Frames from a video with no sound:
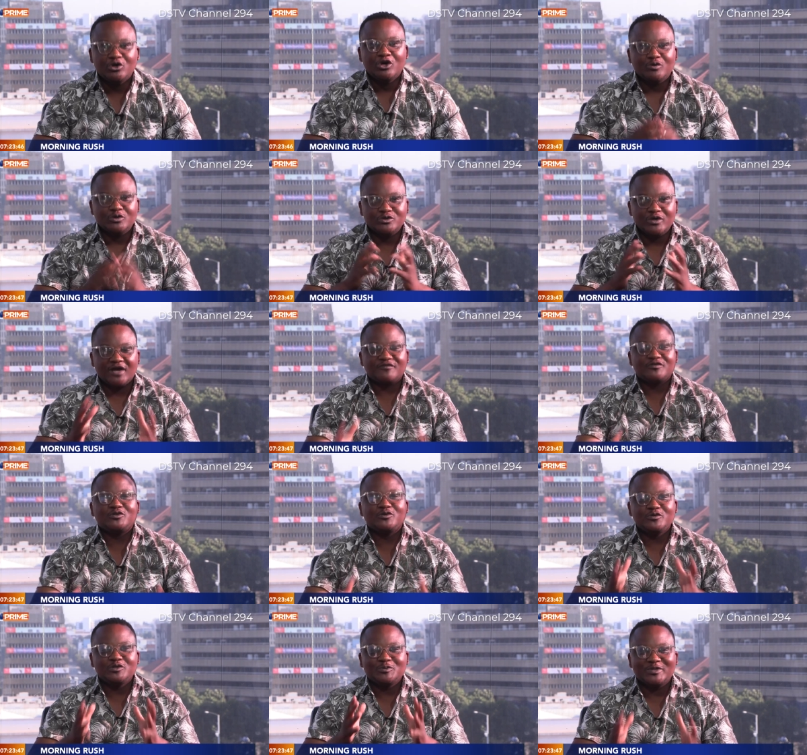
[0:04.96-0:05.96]
We do have
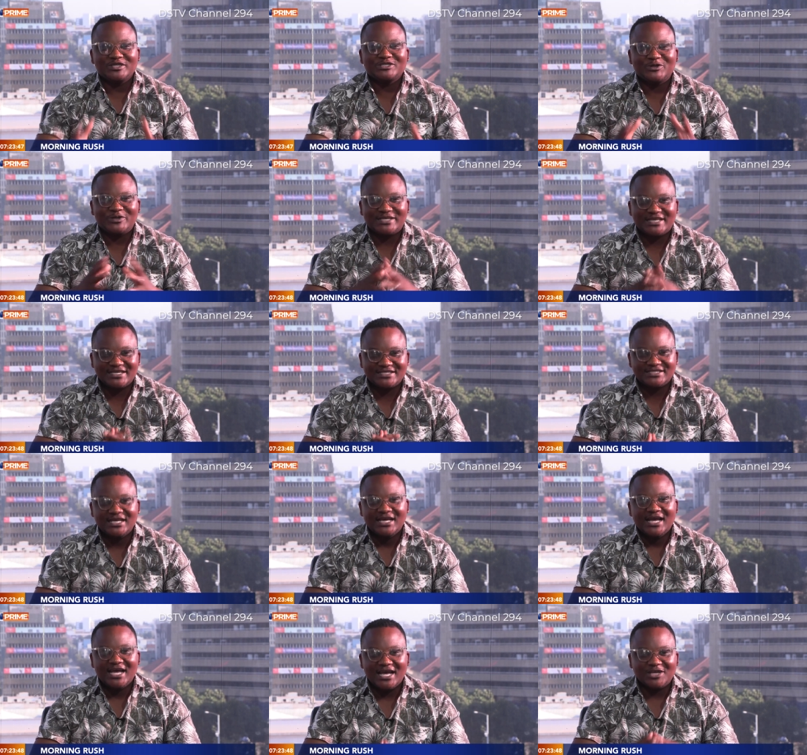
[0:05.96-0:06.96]
two special guests
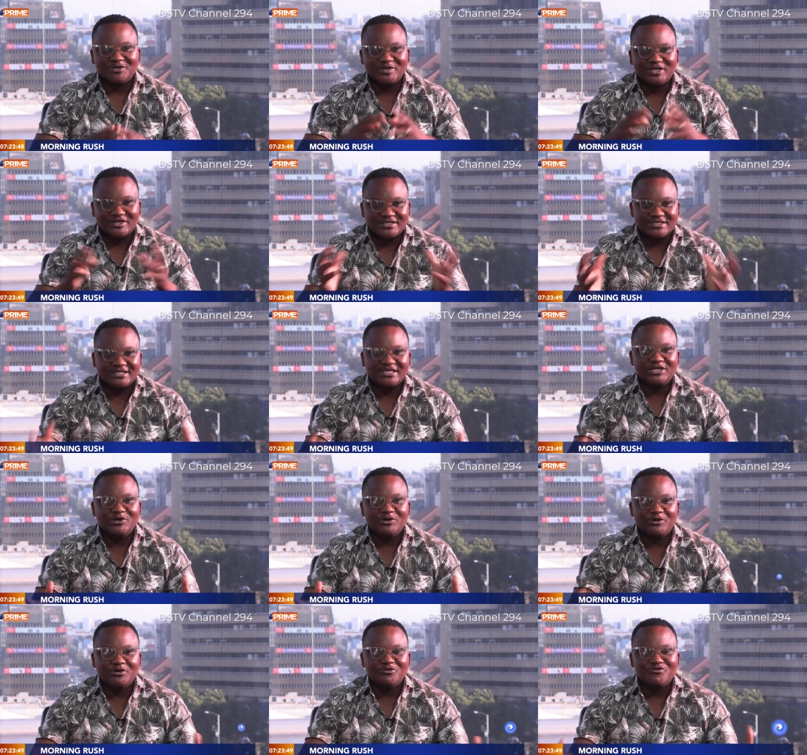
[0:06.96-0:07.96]
as we
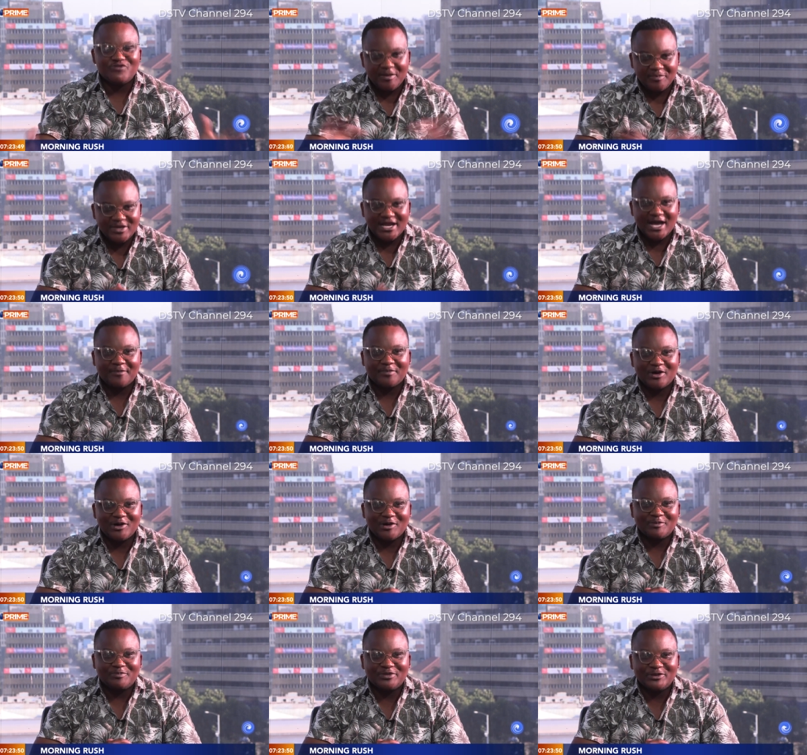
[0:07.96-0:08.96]
continue wrapping up
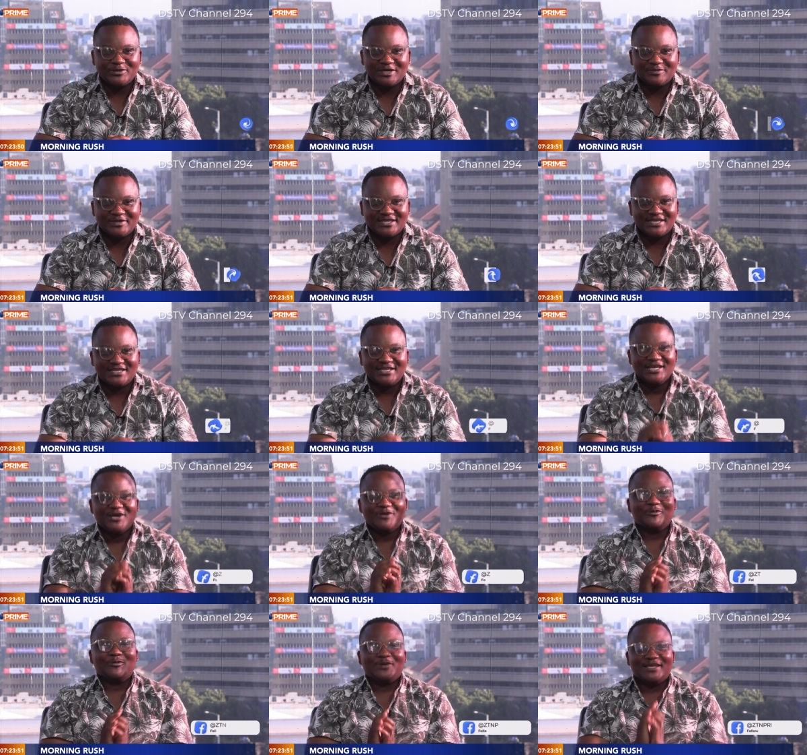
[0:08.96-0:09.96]
our build up, and then
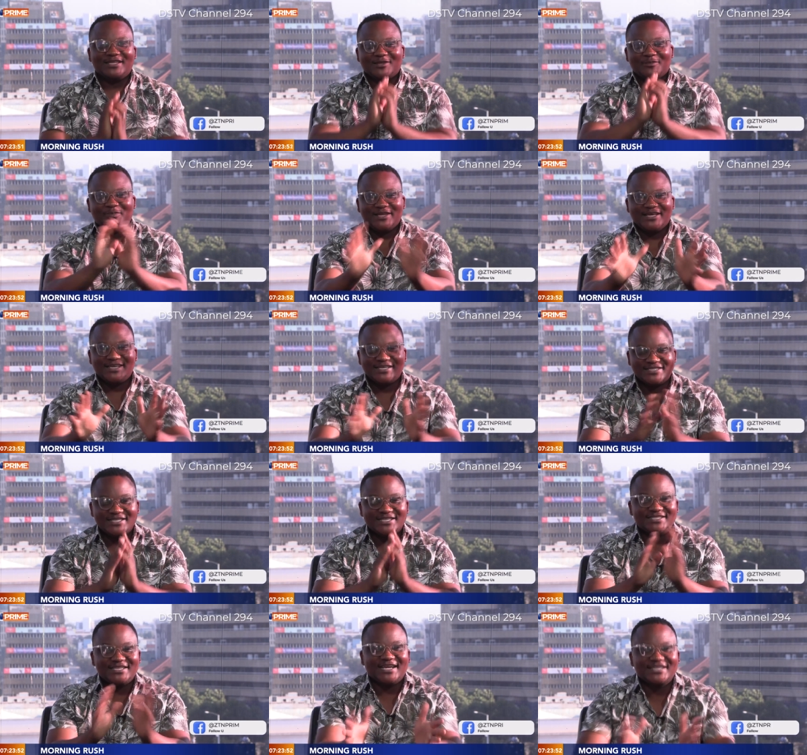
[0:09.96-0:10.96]
we'll let the players and the
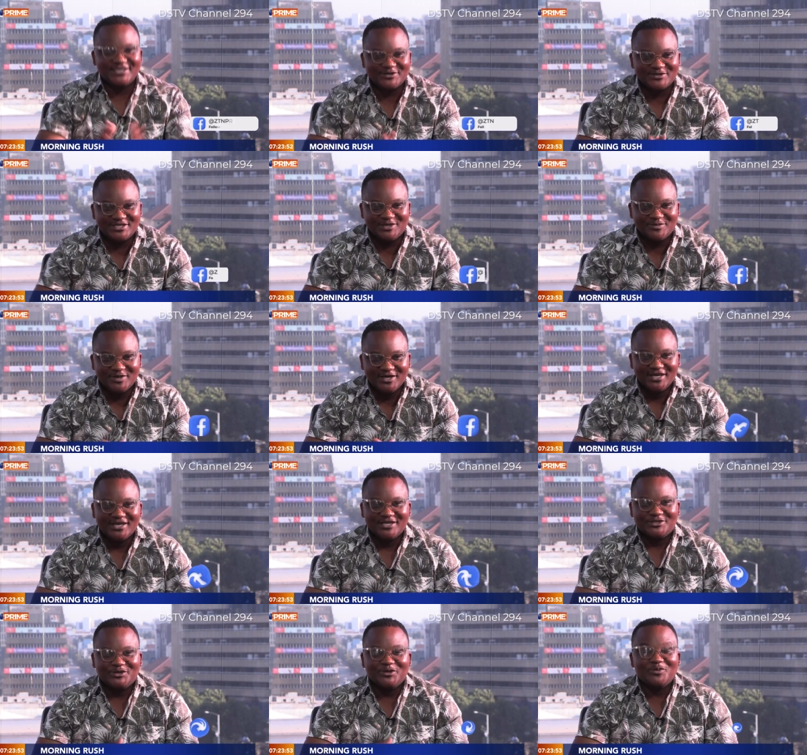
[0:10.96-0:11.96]
technical team
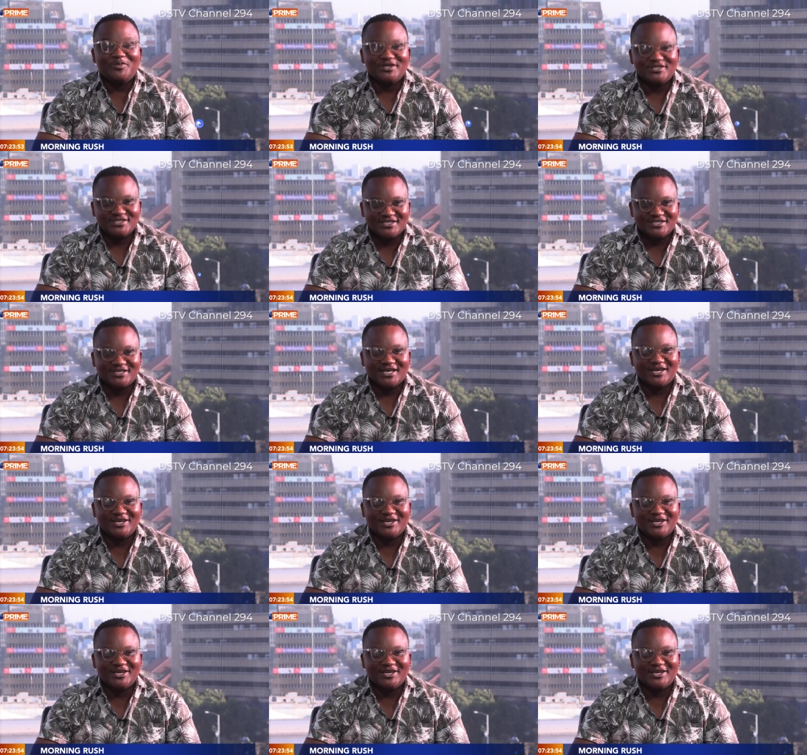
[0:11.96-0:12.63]
do the business uh,